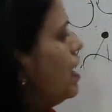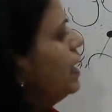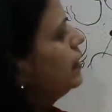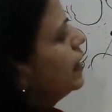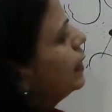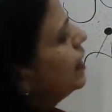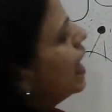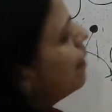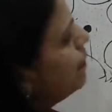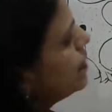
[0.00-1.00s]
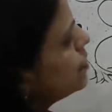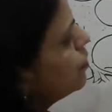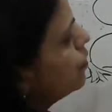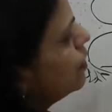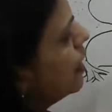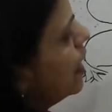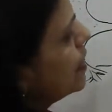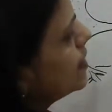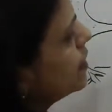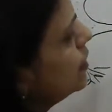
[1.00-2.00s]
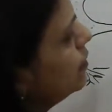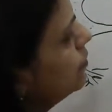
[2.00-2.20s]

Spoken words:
And that gap is known as a